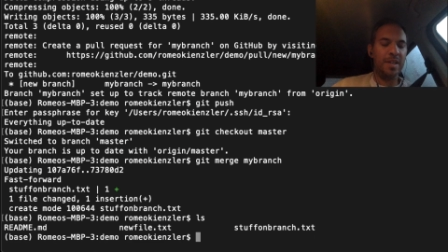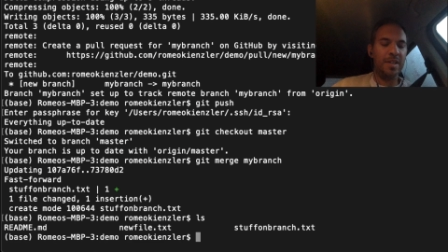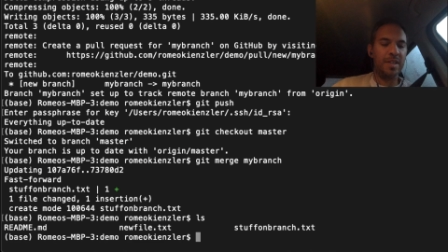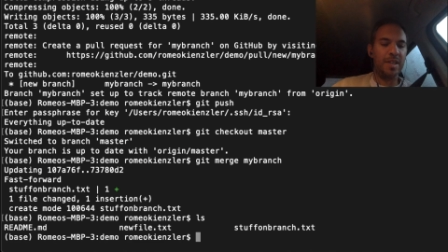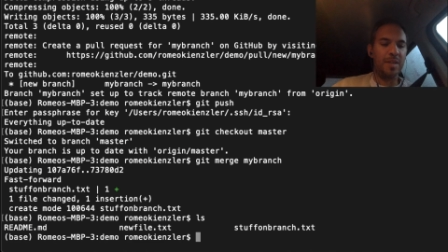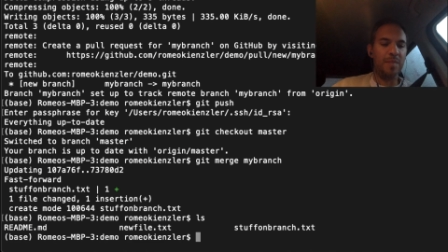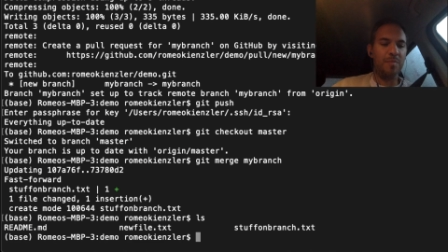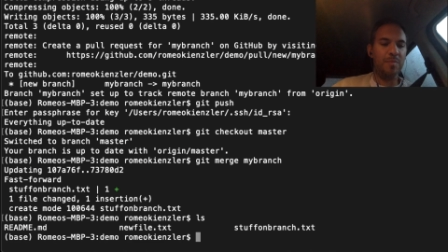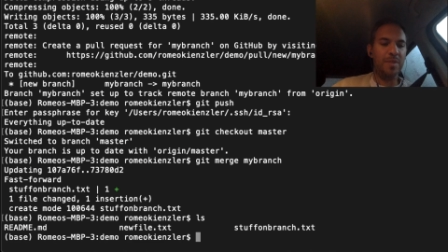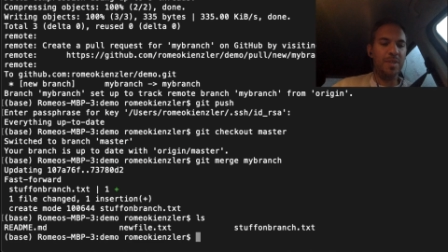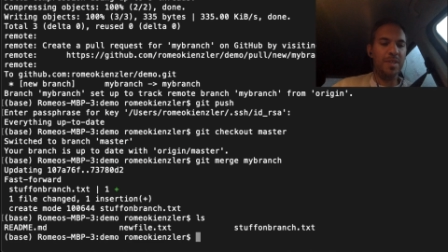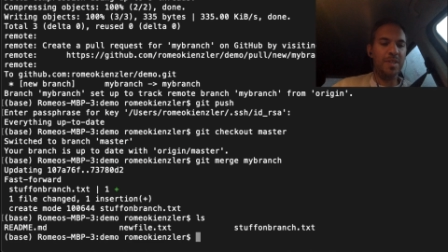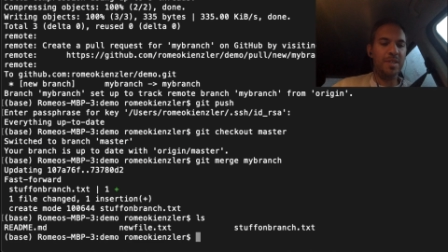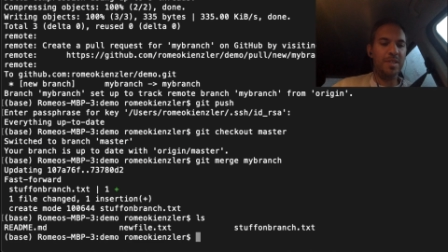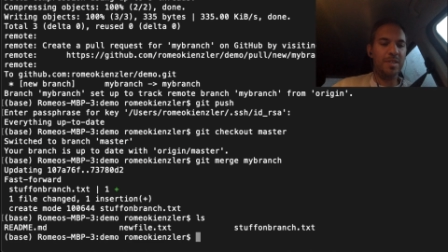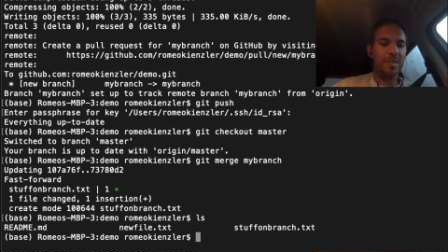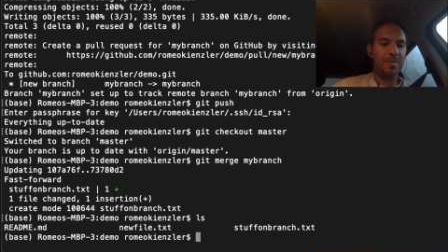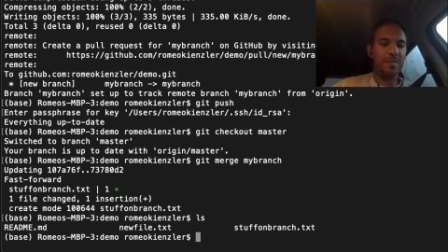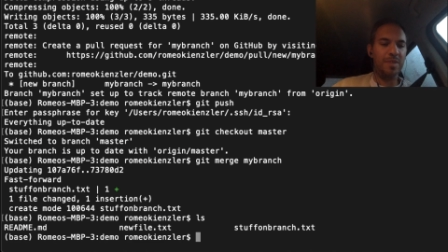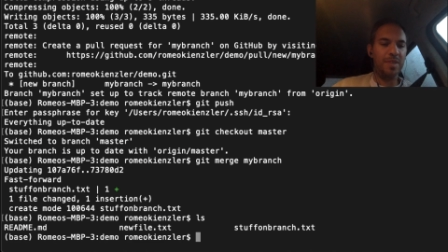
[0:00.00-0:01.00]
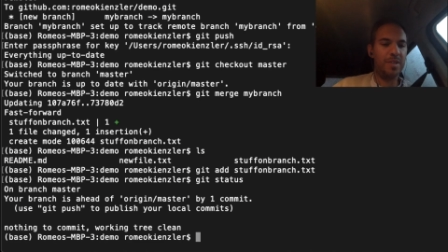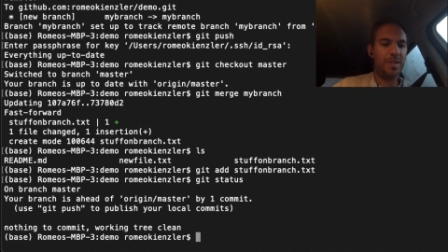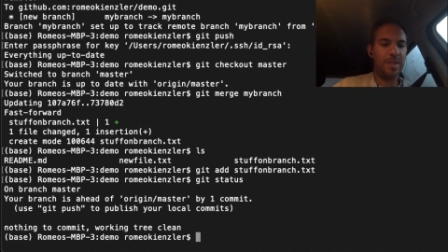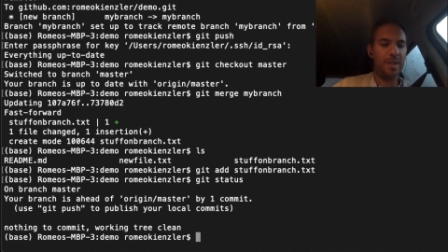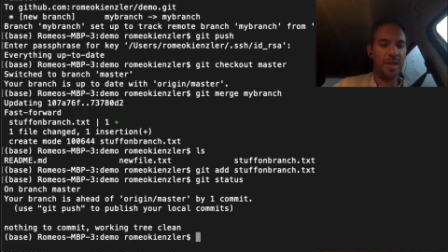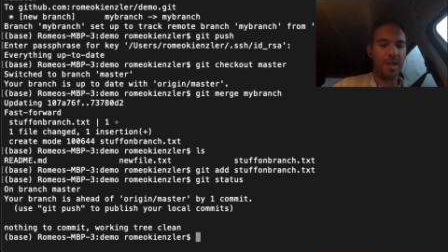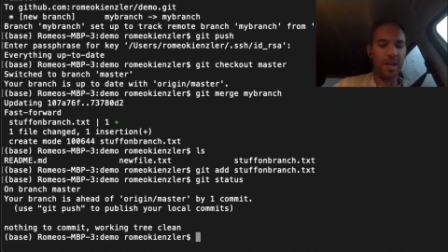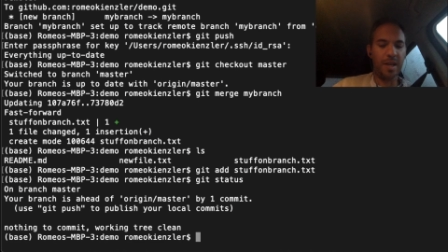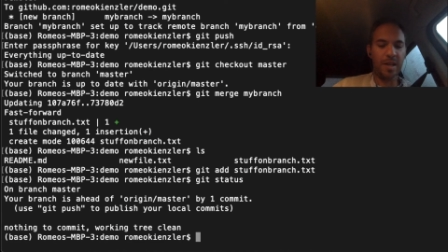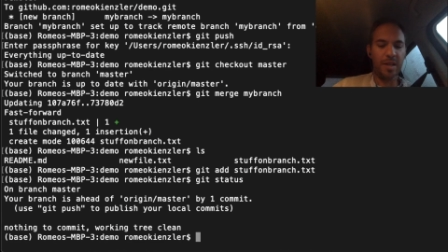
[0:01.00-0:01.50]
That means we
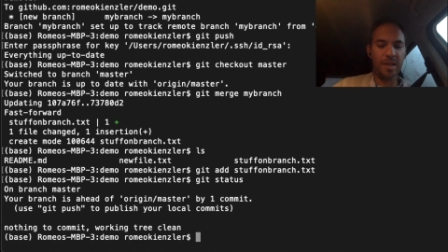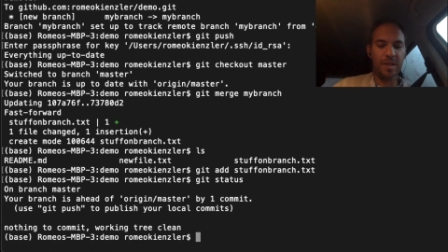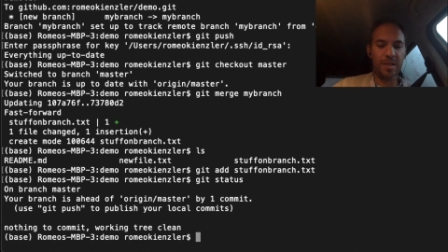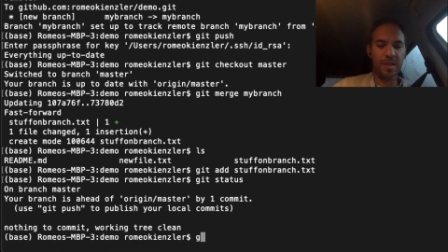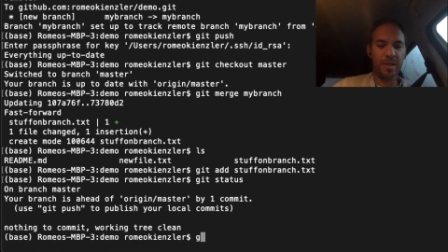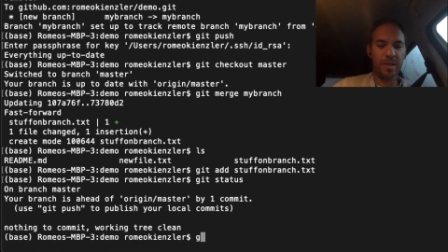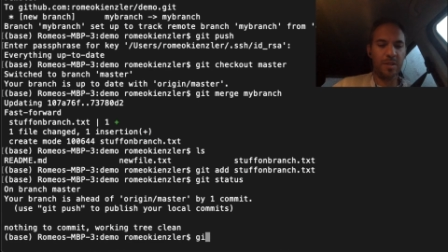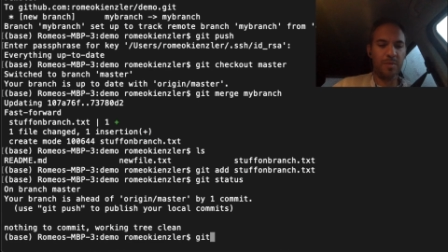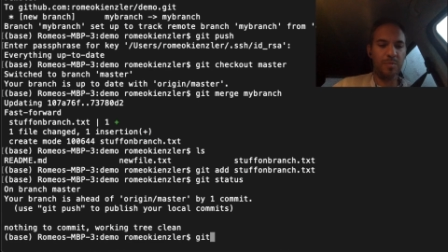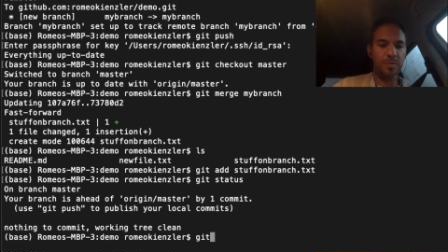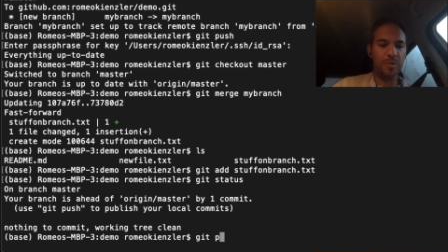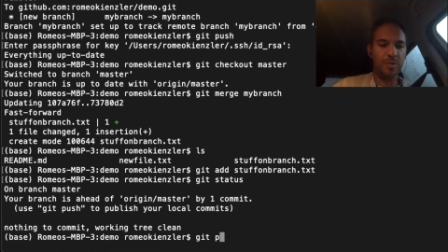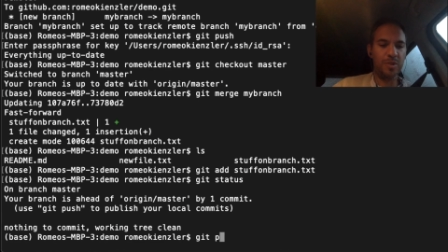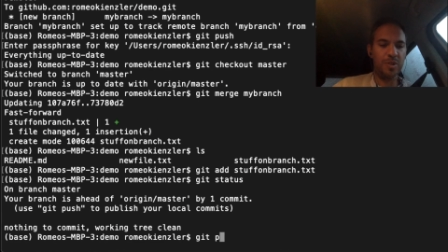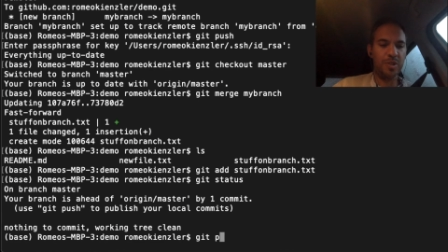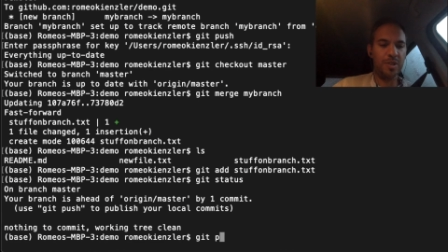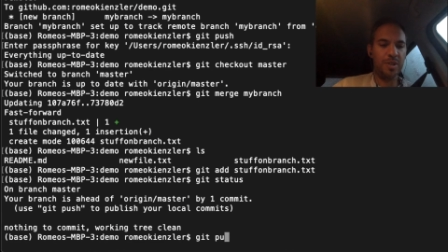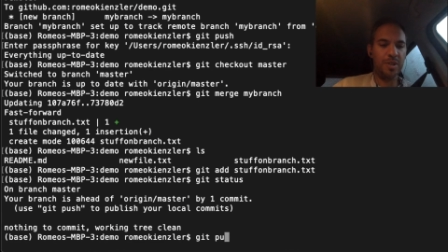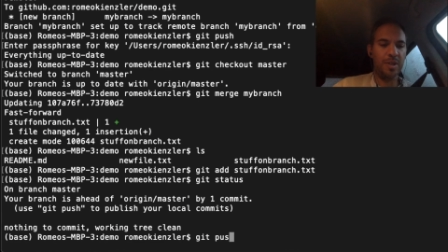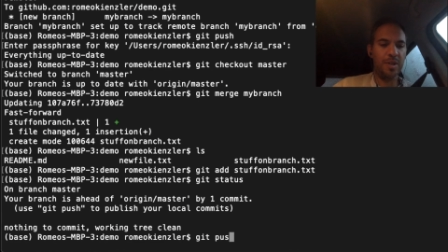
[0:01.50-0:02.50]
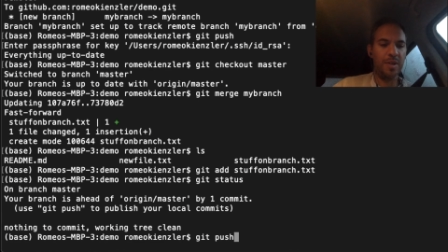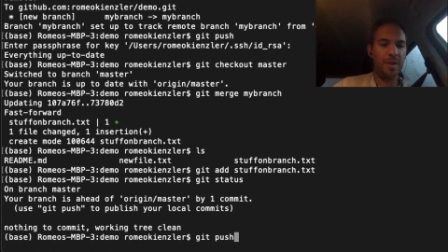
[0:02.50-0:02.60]
say uh, git push